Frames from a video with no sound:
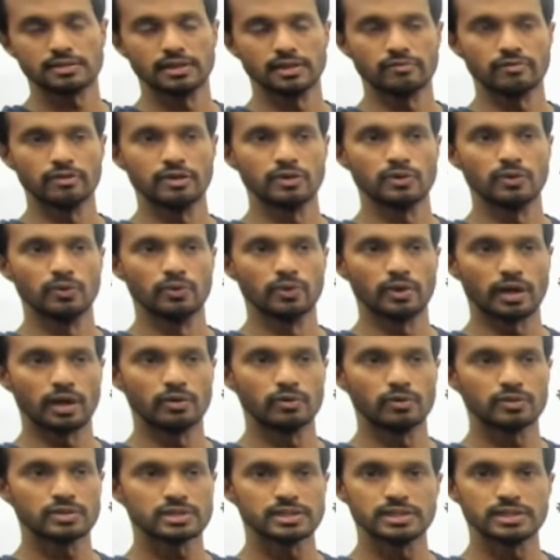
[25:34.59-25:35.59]
It will go
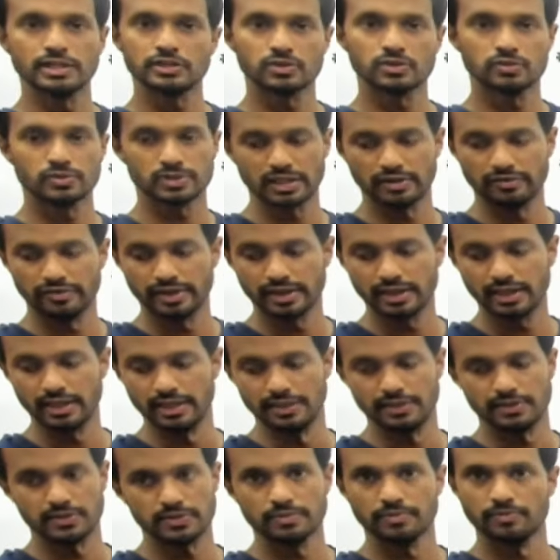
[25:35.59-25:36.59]
around 6 to 7
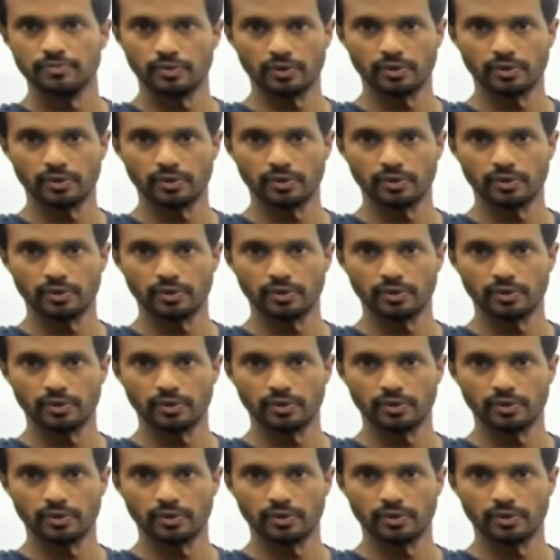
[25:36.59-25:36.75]
days.